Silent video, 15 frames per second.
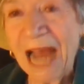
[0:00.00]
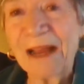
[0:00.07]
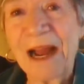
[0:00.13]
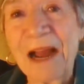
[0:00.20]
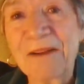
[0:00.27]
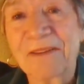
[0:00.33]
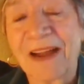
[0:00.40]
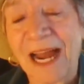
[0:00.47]
I,
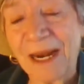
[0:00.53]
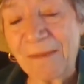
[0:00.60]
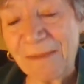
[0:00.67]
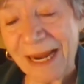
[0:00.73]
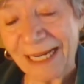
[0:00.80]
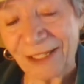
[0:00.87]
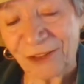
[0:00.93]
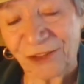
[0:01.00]
I've kind of
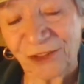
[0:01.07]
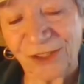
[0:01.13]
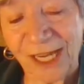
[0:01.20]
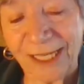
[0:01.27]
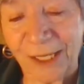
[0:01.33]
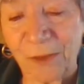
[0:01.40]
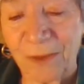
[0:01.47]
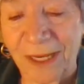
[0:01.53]
made a
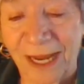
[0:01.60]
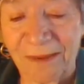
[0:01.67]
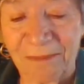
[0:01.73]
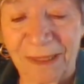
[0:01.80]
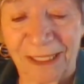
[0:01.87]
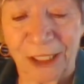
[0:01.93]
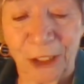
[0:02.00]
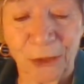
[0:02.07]
study when
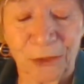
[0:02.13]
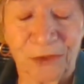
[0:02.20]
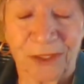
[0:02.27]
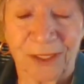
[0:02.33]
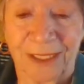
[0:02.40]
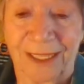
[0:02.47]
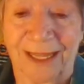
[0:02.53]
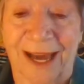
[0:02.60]
I've been
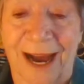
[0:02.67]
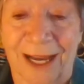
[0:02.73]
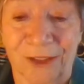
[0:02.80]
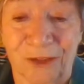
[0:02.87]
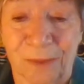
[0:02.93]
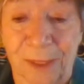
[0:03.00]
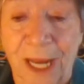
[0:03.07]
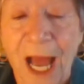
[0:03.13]
lucid in the
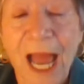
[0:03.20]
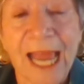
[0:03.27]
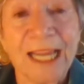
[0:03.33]
hospital.